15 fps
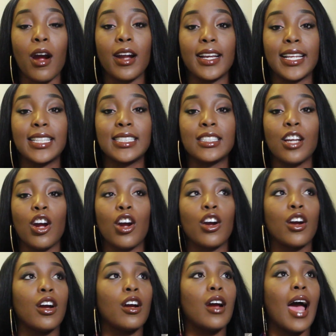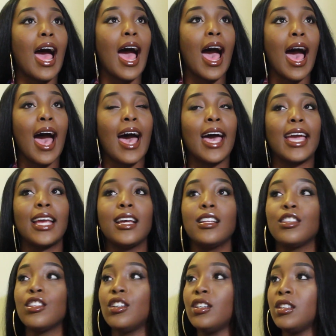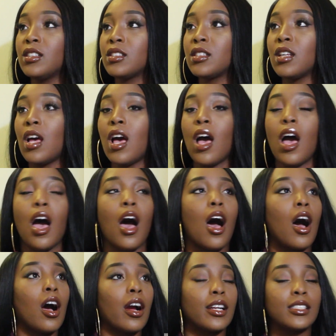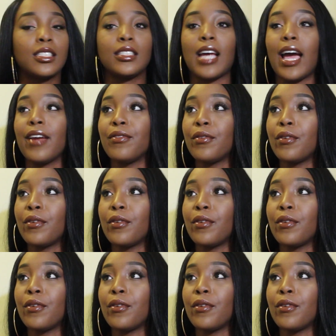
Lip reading: artist. Her eye looks are to die